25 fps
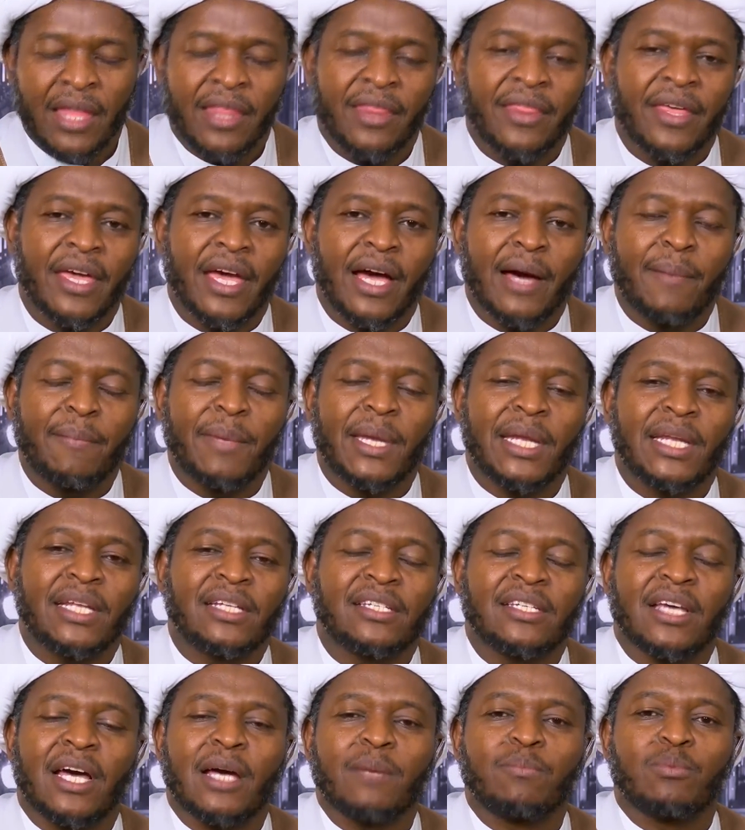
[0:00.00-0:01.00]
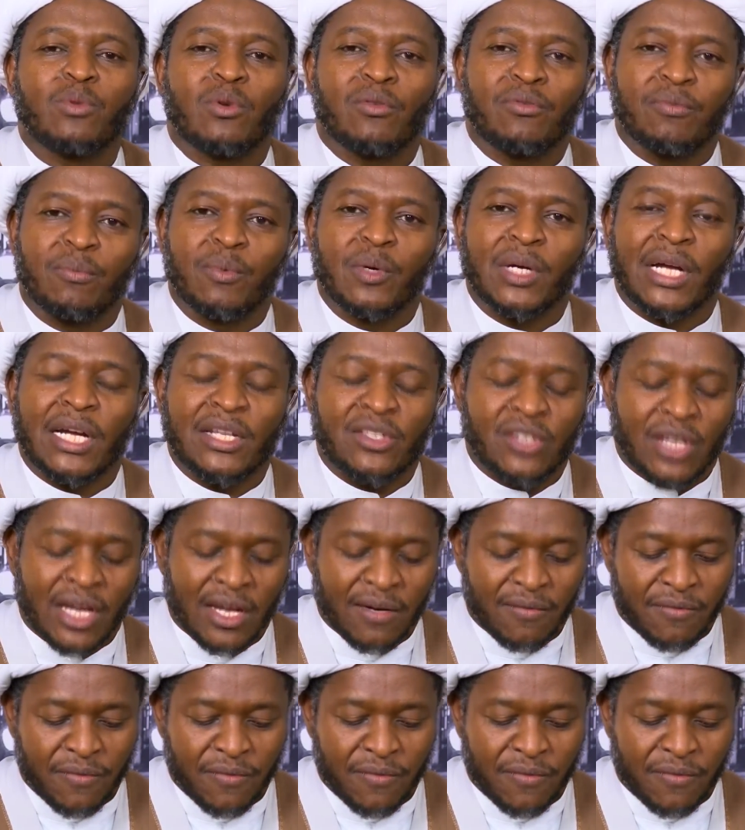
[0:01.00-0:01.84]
There are many types of munajat.